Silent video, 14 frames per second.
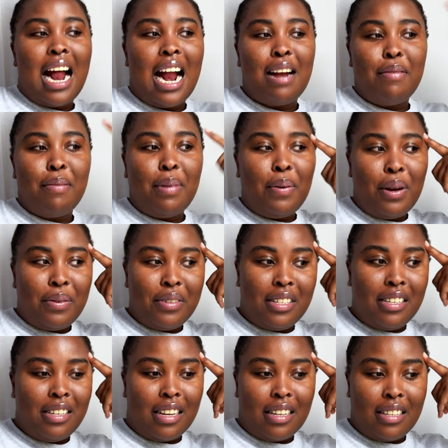I remember when I was
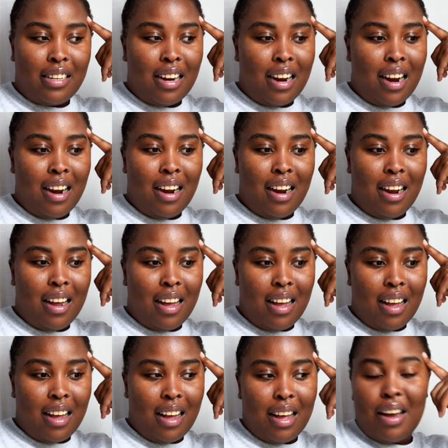in Daystar,
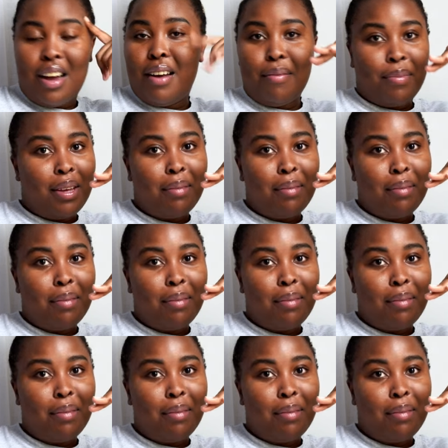me